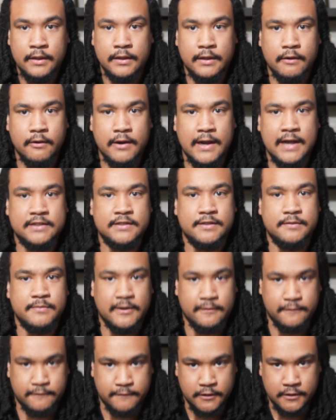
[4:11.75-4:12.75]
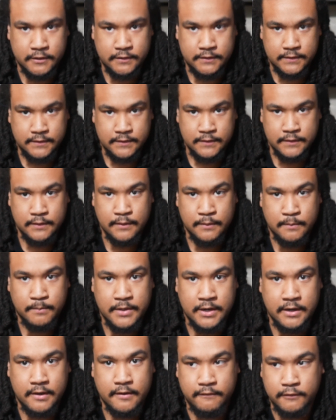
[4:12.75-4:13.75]
They were actually my first
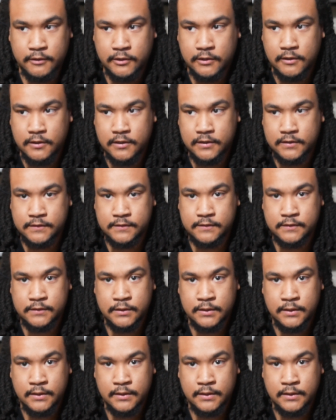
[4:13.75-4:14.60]
pair of Clark's